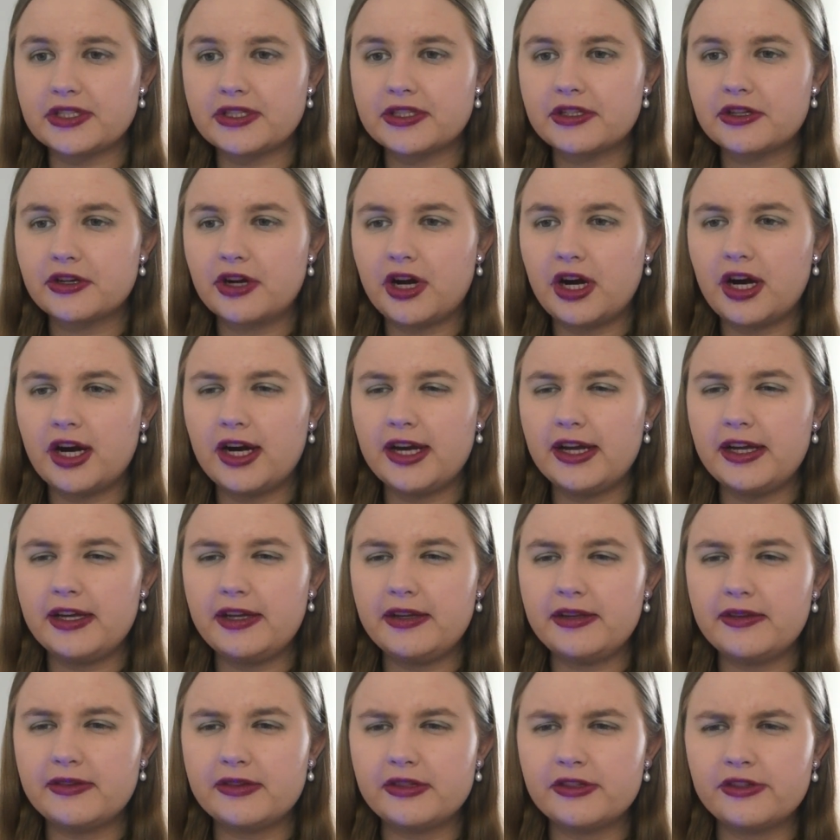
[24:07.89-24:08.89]
So
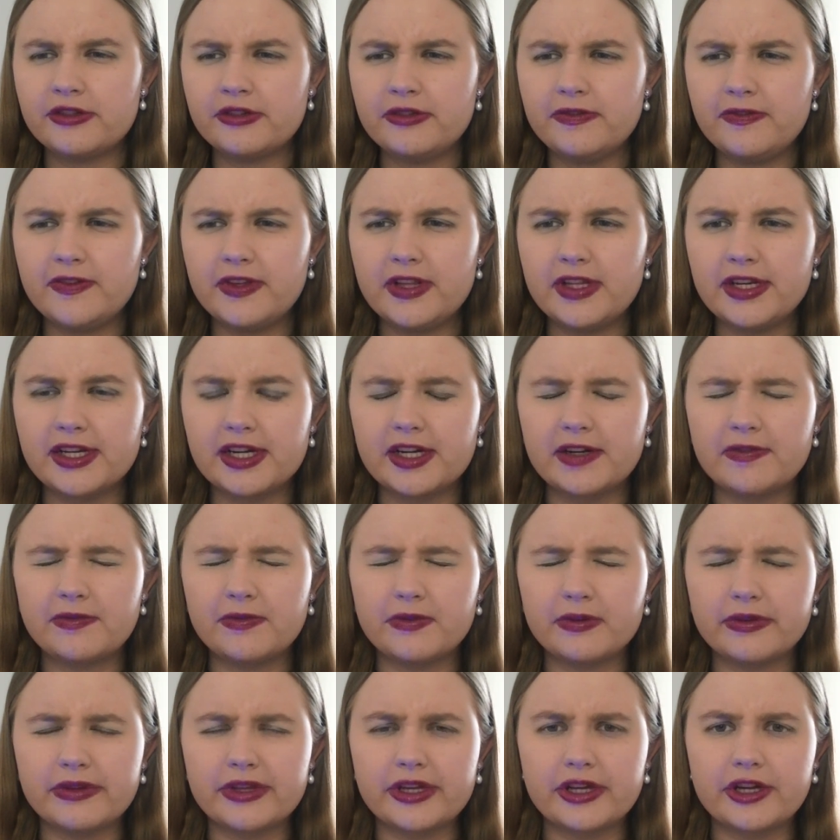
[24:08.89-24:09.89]
I don't feel like I've
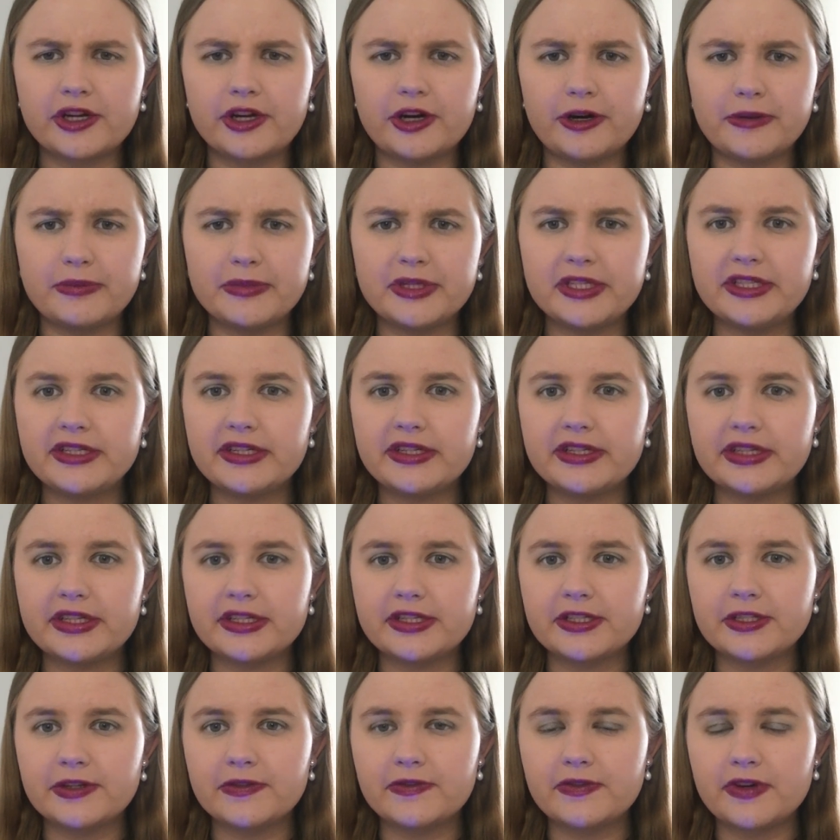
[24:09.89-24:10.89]
really commented
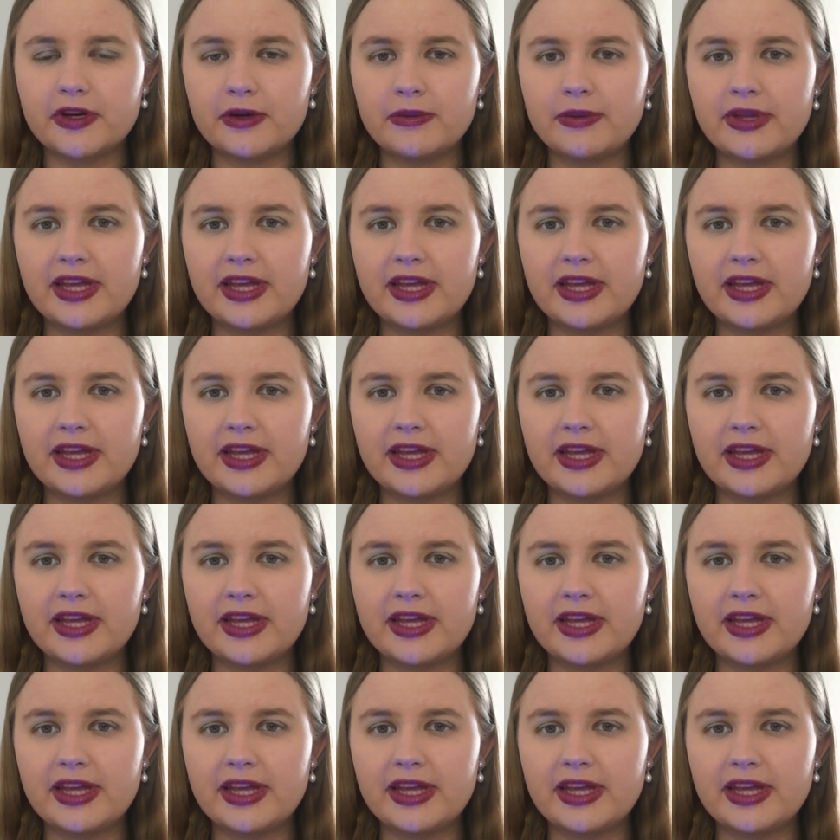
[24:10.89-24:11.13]
this so far.